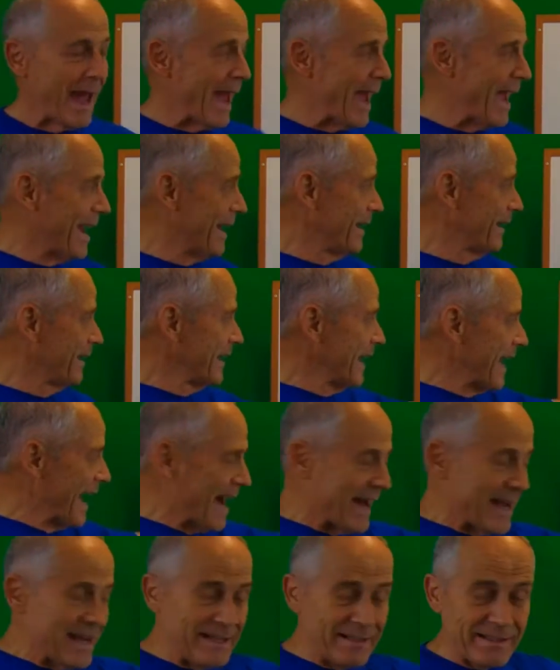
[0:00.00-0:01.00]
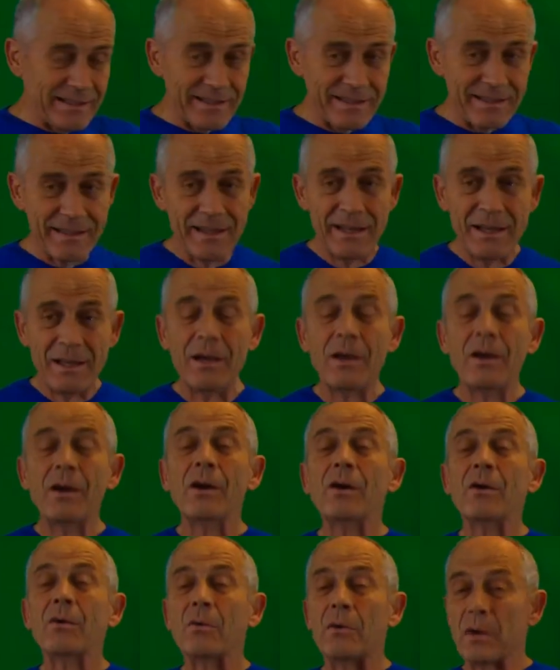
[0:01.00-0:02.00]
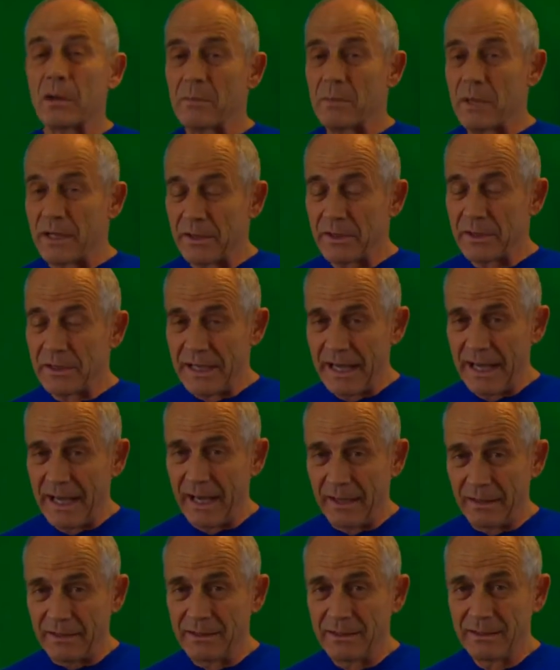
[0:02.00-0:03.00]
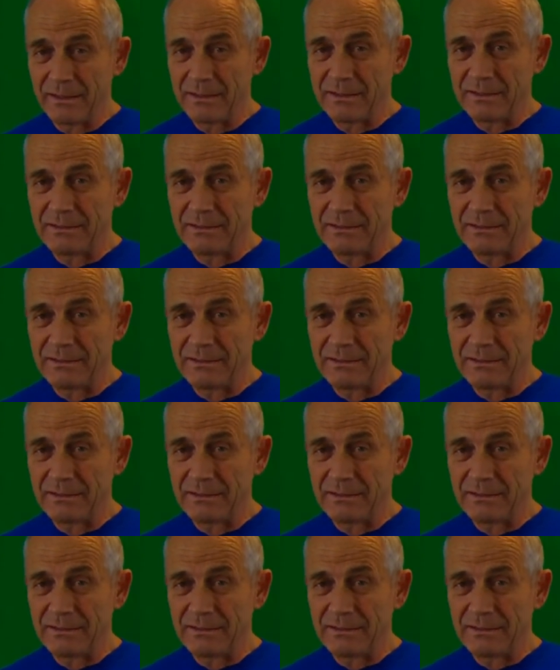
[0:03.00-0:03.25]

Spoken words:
and ninths, what am I going to get?